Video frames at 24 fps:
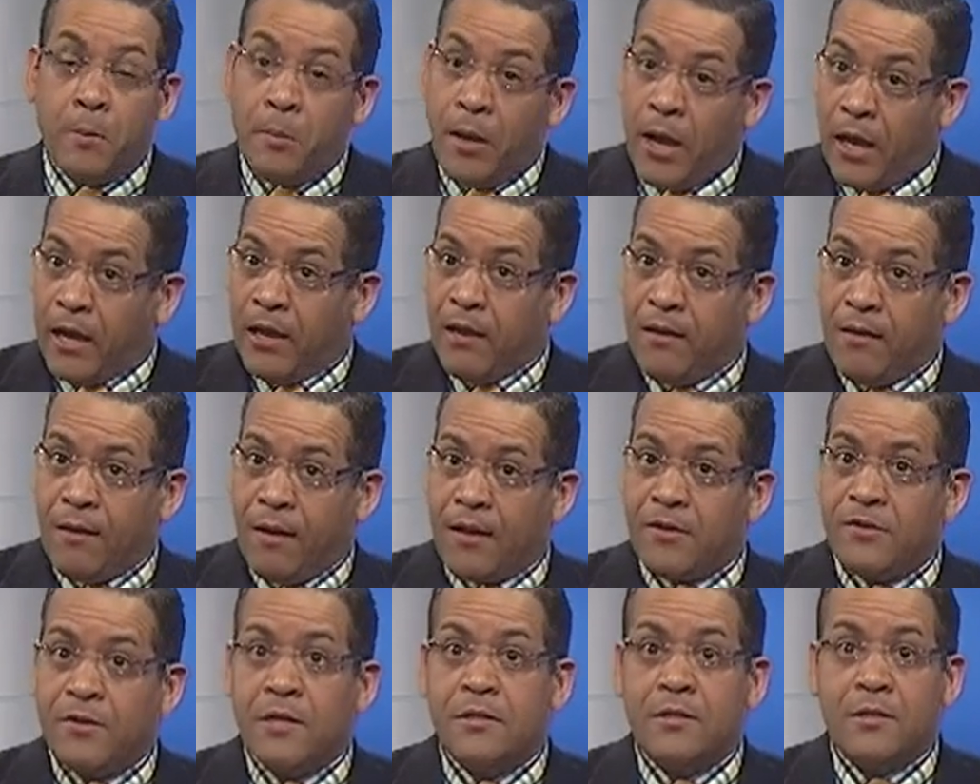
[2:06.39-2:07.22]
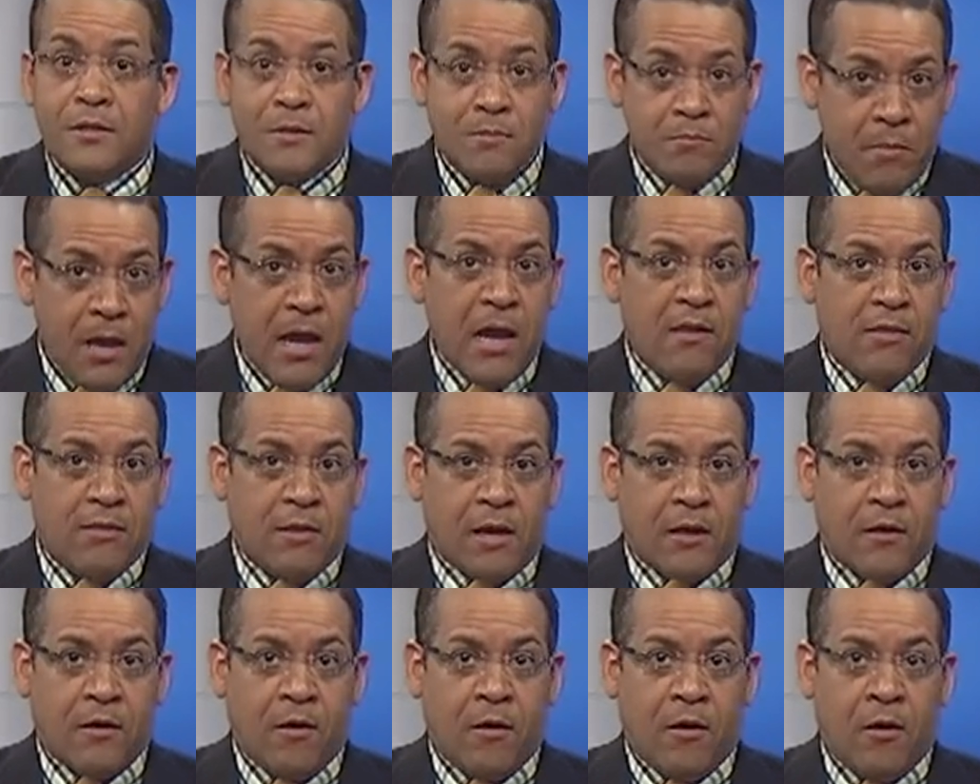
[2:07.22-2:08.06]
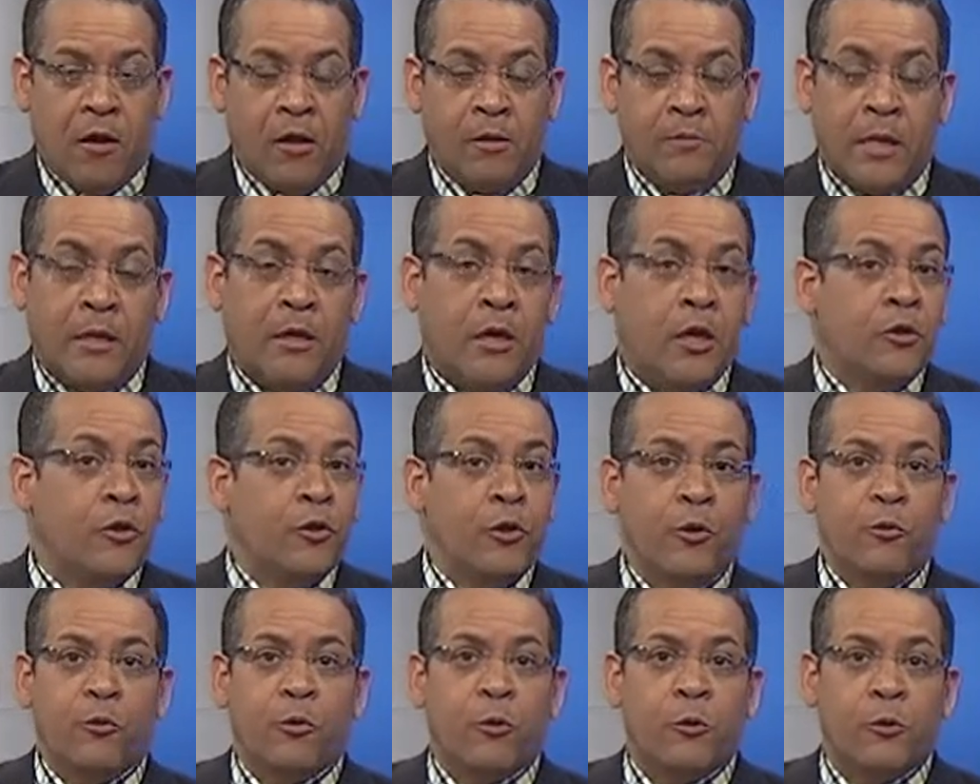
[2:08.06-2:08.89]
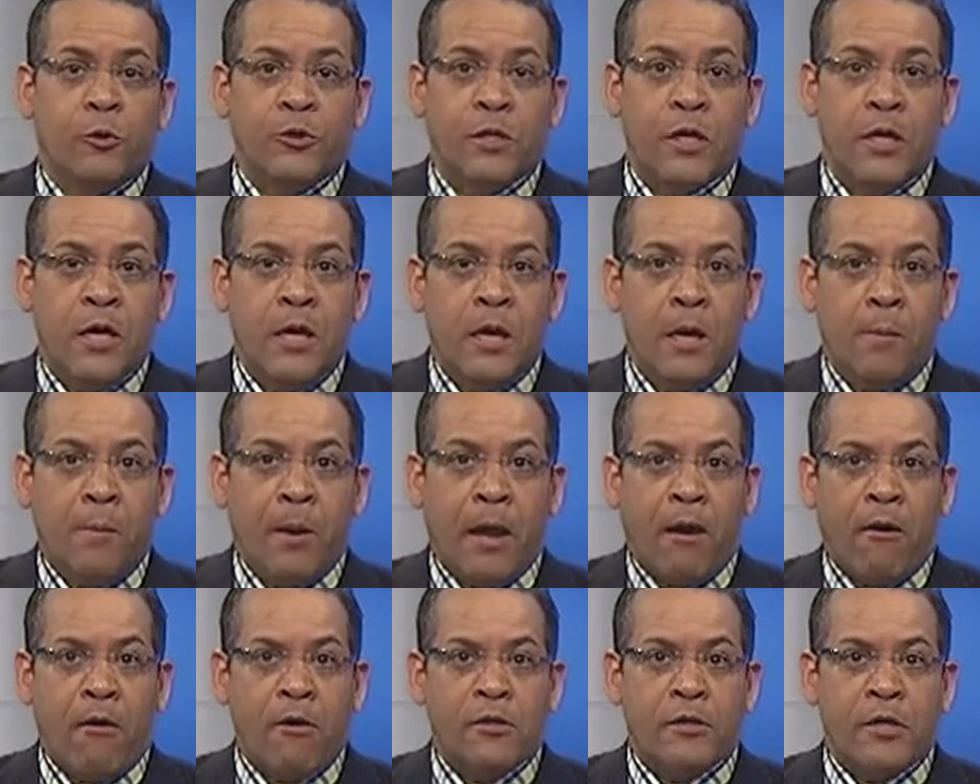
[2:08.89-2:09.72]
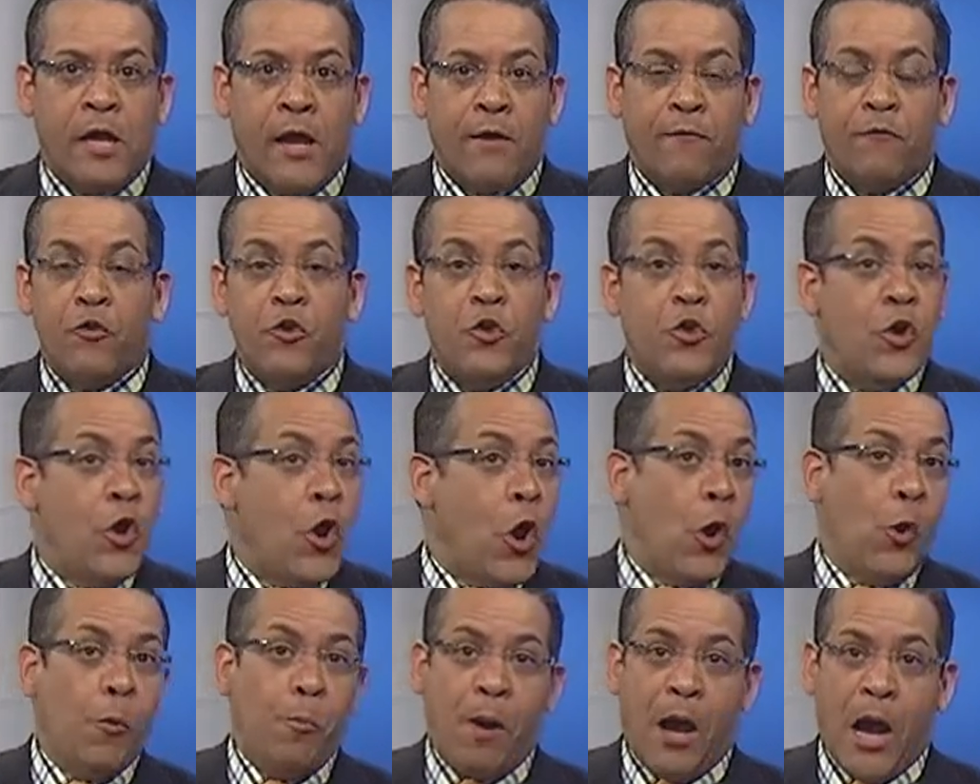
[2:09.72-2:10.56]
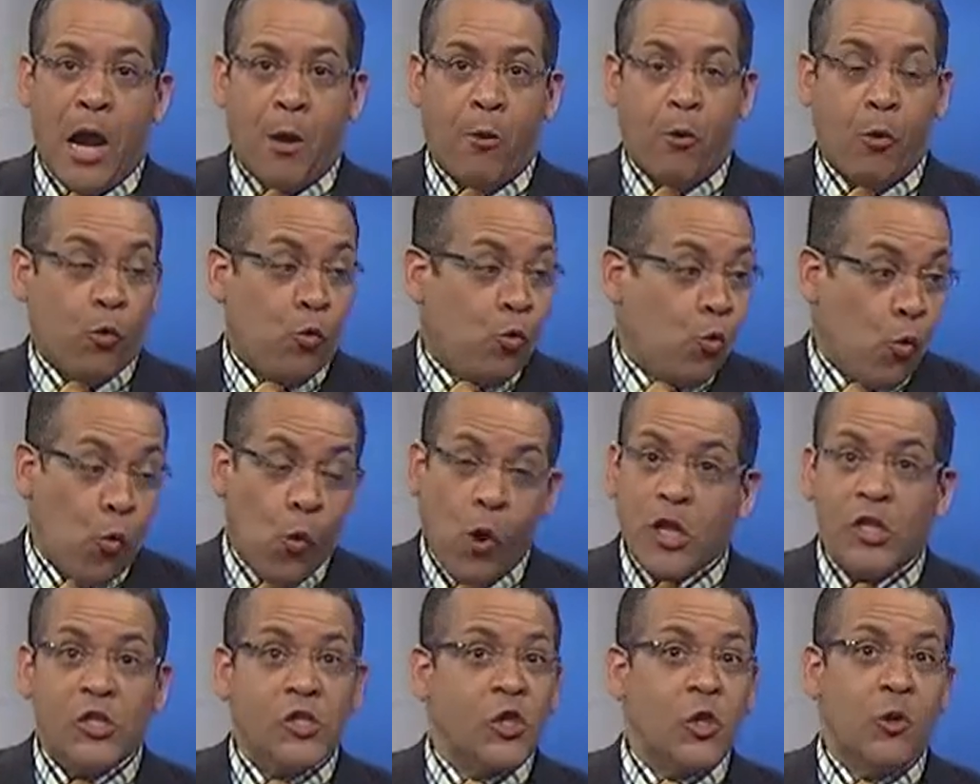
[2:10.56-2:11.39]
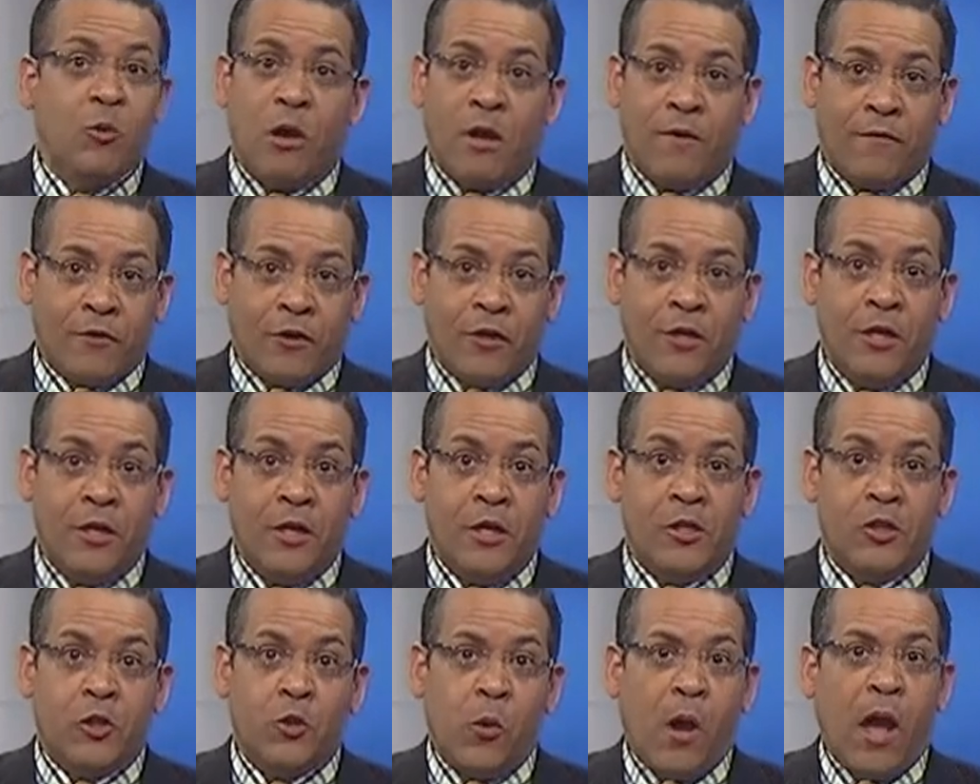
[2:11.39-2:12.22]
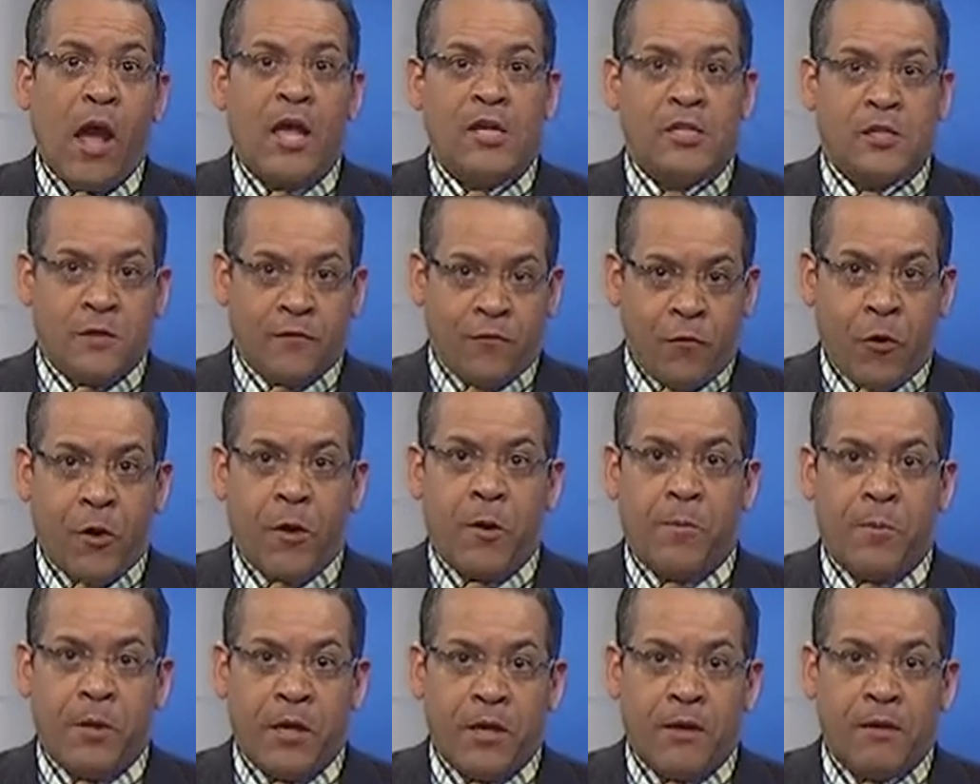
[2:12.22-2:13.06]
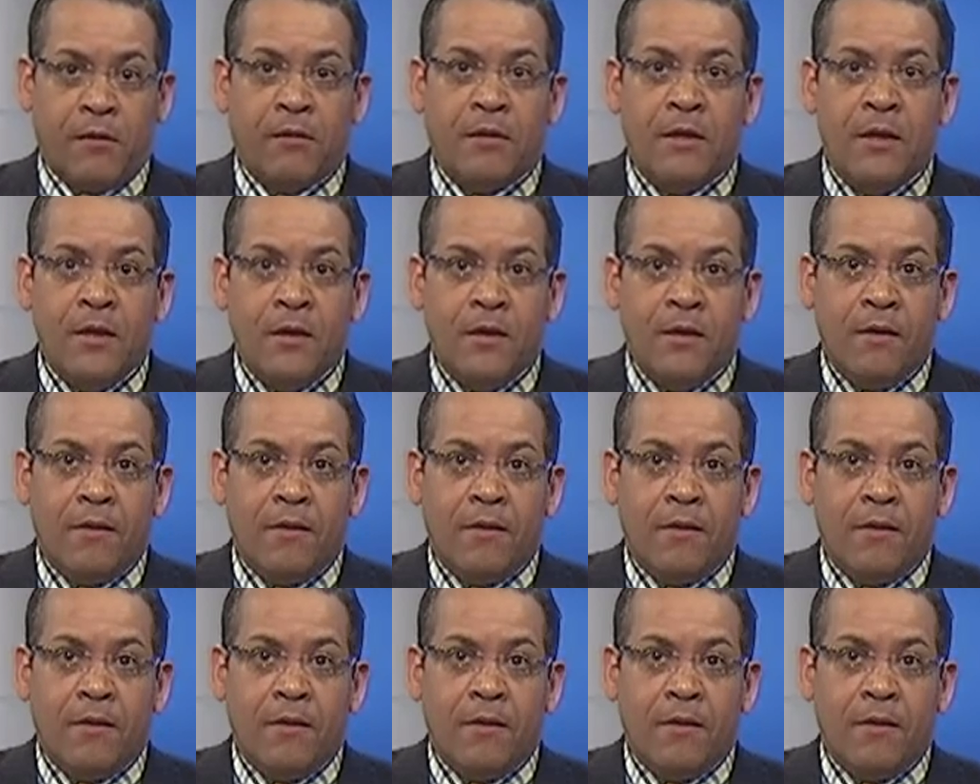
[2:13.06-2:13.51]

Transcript: Pike has yet to make that call. Now, under the rules, parents have no power whatsoever to ask for an appeal.